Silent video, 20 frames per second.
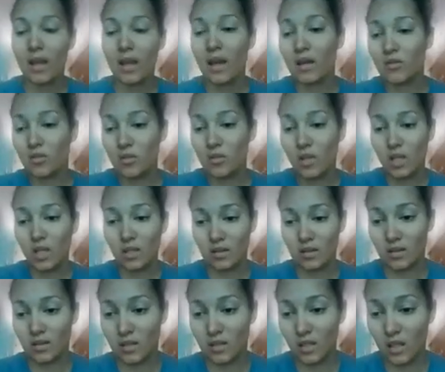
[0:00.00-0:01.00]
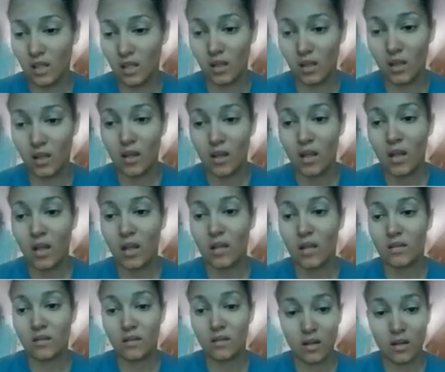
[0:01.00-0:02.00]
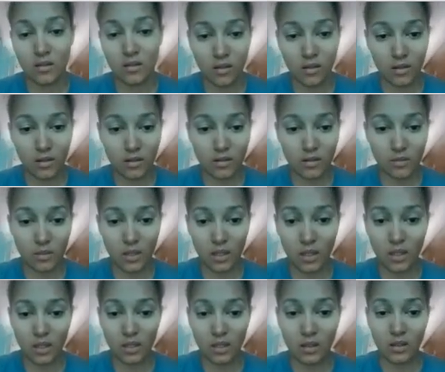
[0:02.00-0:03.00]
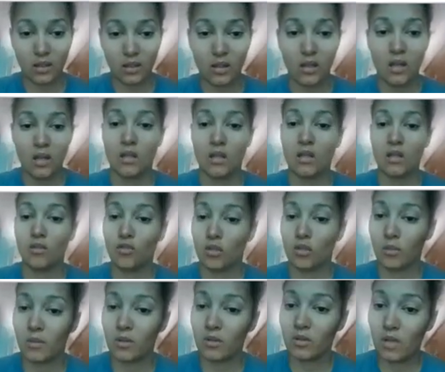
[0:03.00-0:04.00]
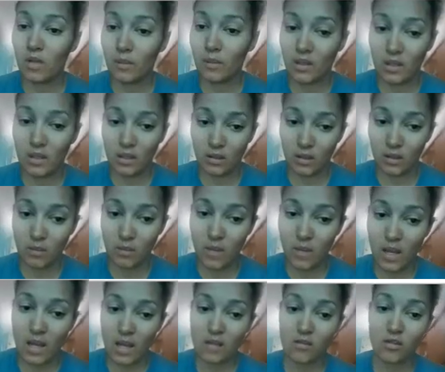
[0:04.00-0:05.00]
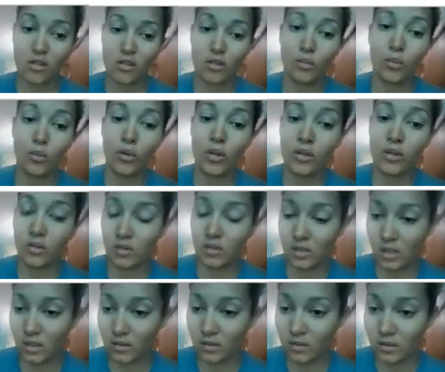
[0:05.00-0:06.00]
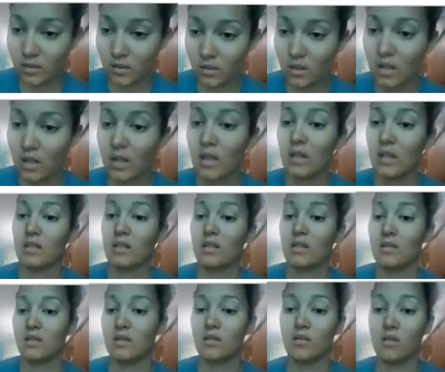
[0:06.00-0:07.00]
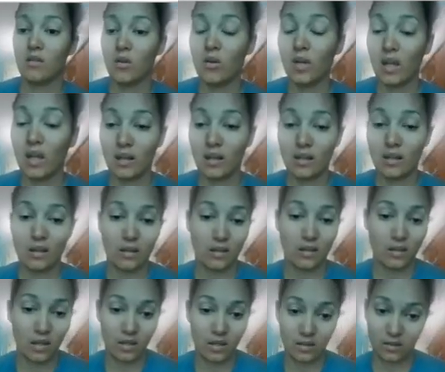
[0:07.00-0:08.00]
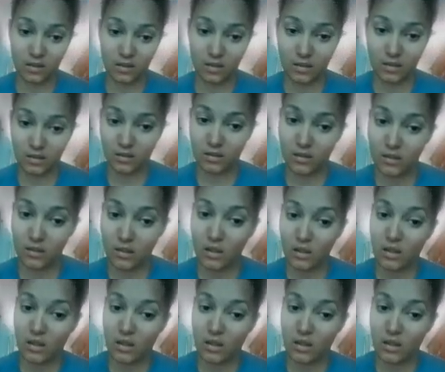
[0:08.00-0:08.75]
As you can see, histologically speaking, the germinal epithelium has cuboidal cells. This is located in the testes.